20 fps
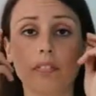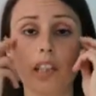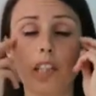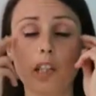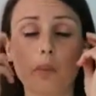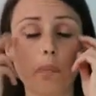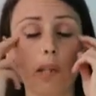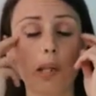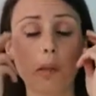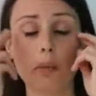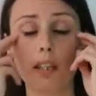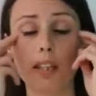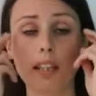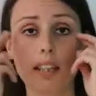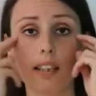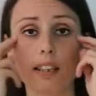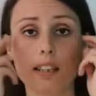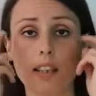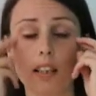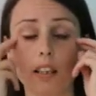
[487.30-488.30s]
And maybe
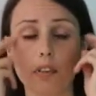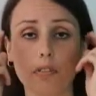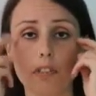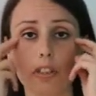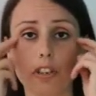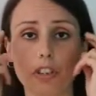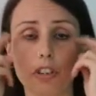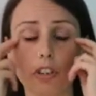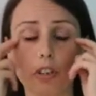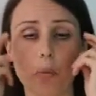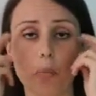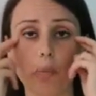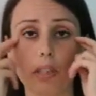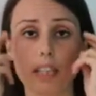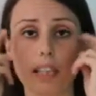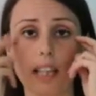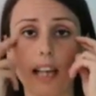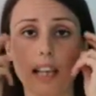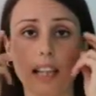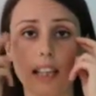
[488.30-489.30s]
that's enough to stop me
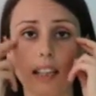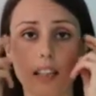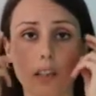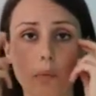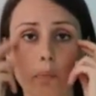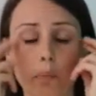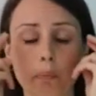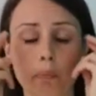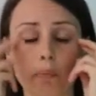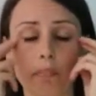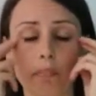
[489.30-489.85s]
telling them.